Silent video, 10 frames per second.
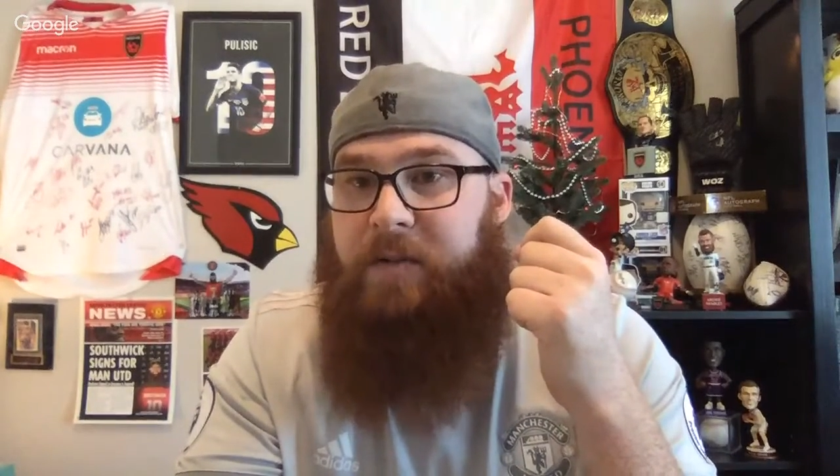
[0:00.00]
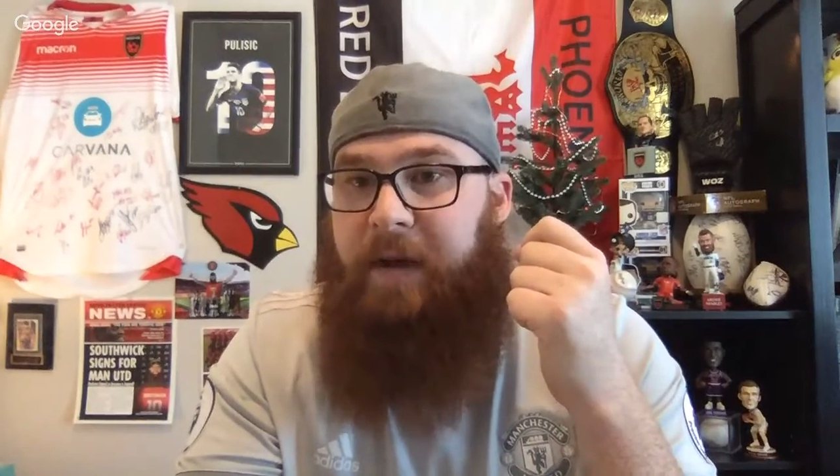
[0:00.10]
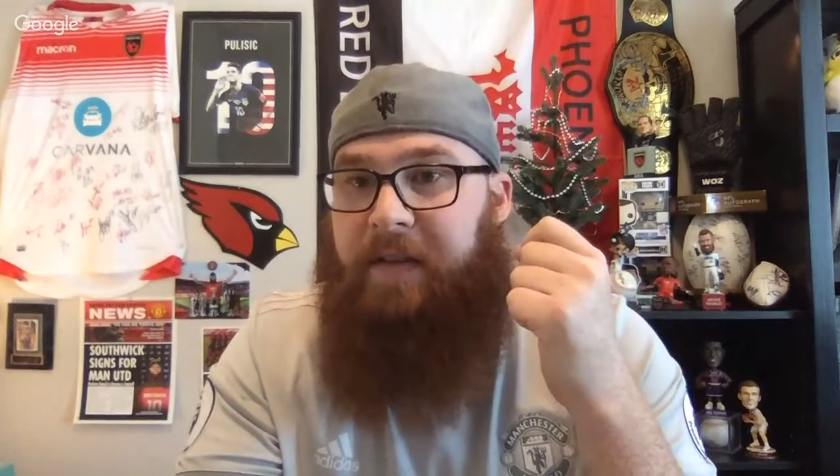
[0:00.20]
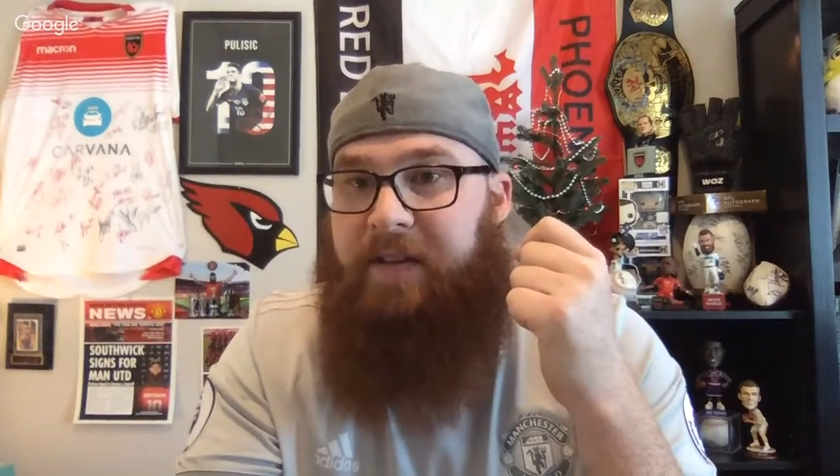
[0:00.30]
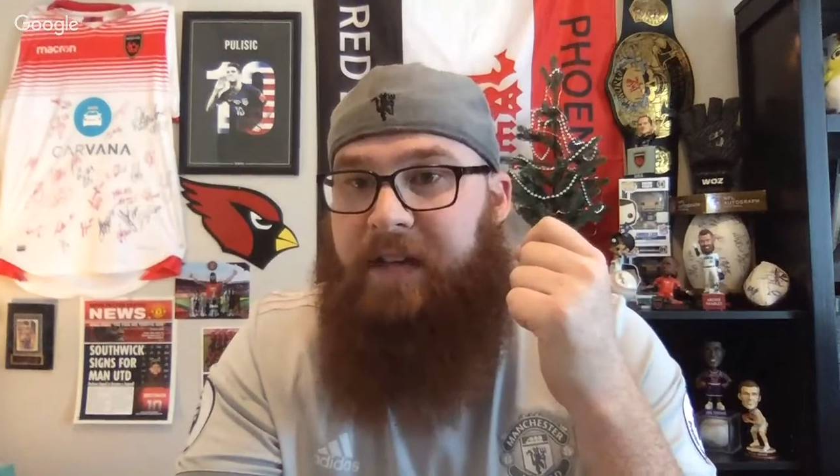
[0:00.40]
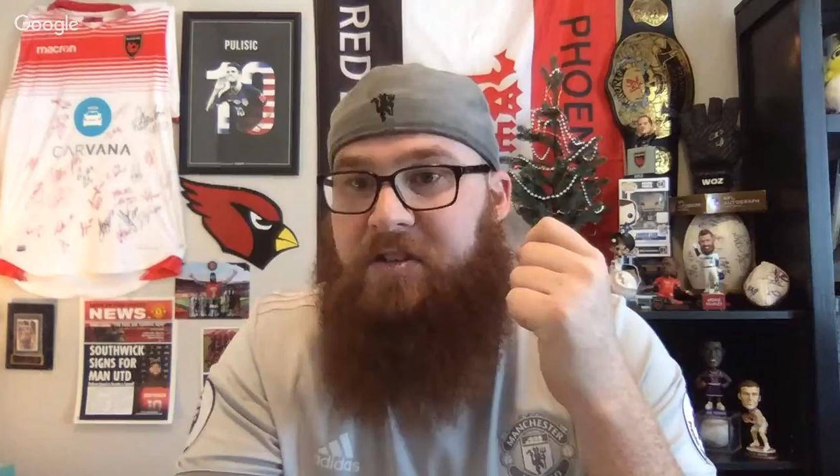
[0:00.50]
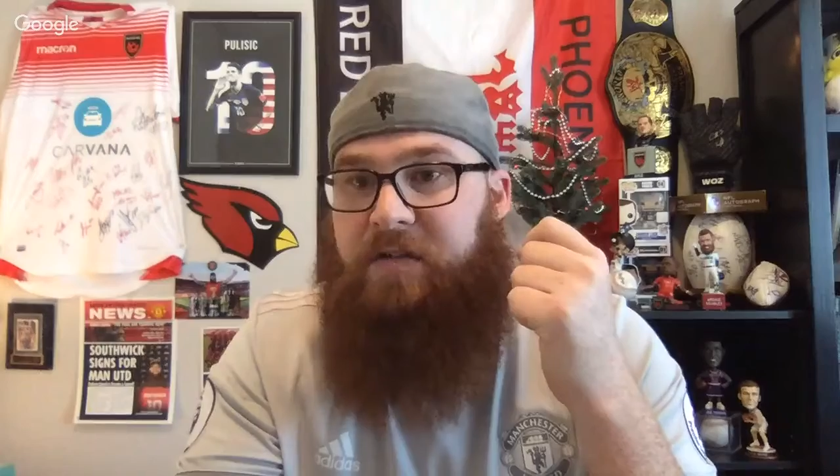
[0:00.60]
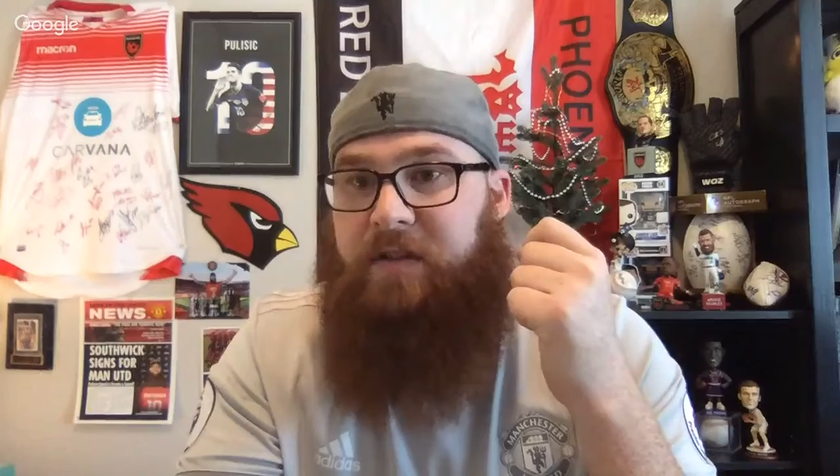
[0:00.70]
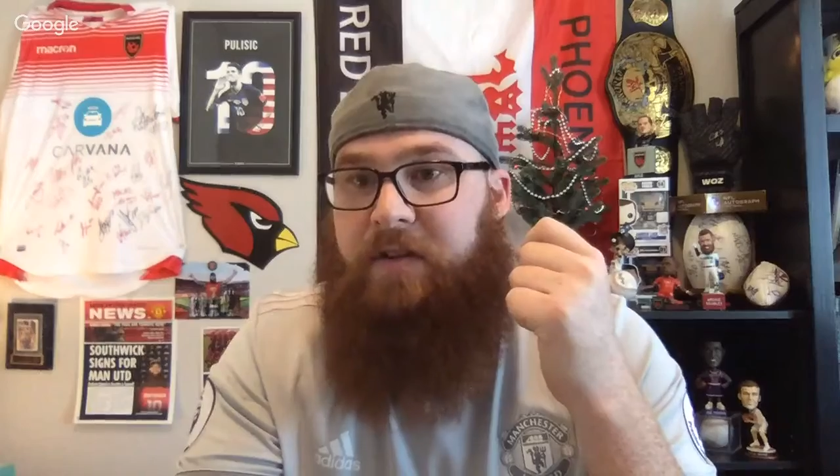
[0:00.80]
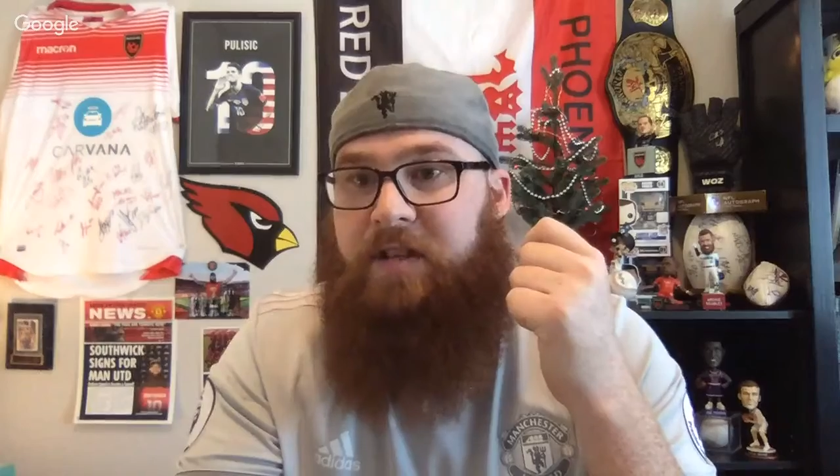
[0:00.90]
about the intentions
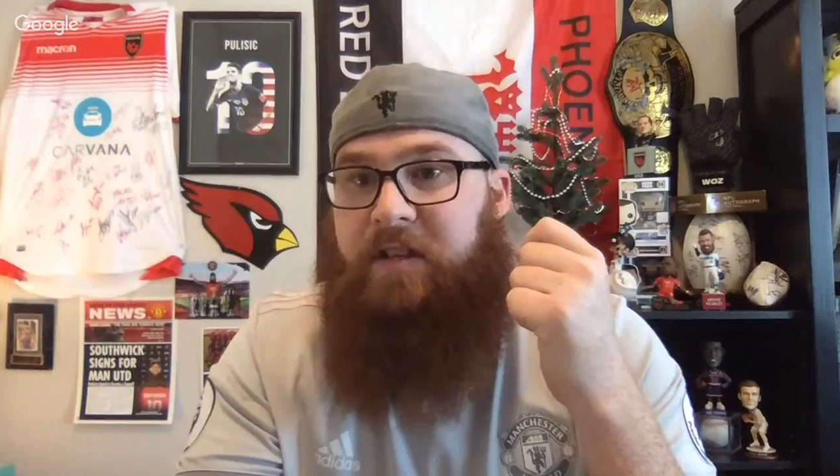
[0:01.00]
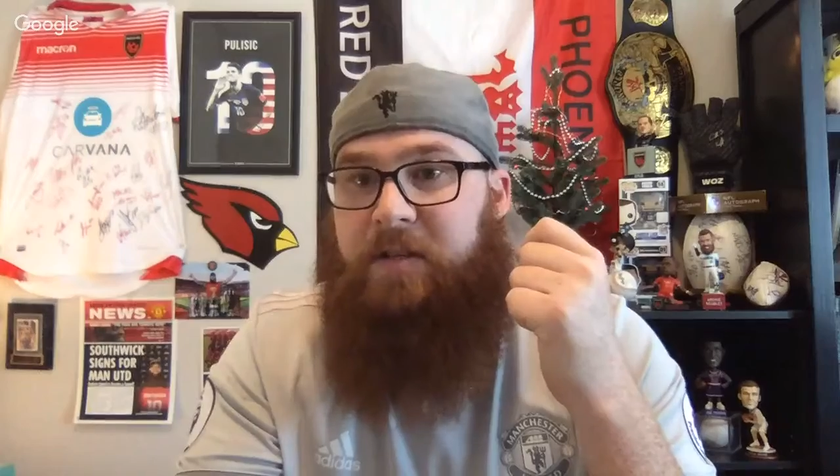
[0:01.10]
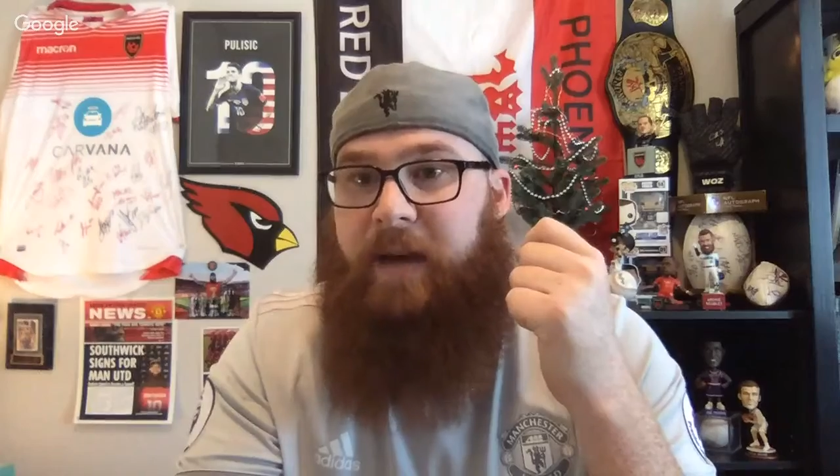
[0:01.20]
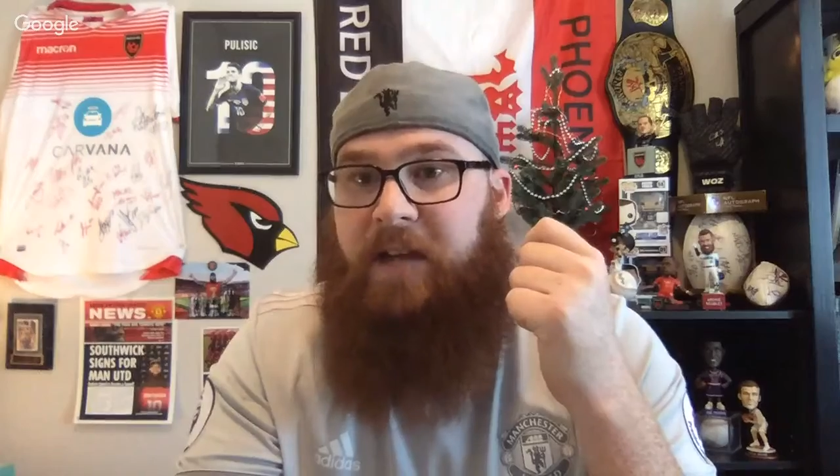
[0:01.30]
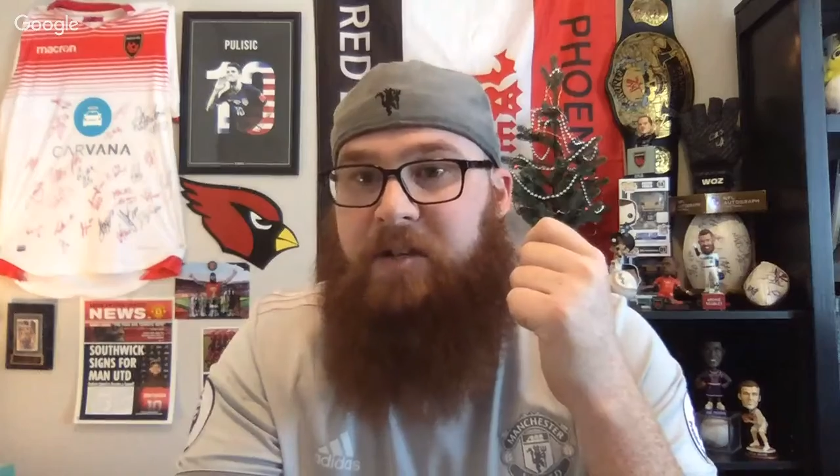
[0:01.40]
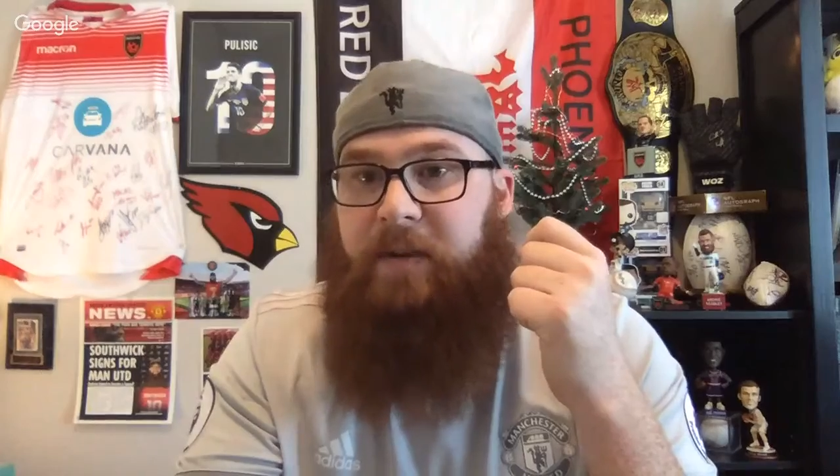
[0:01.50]
of Jose in this match.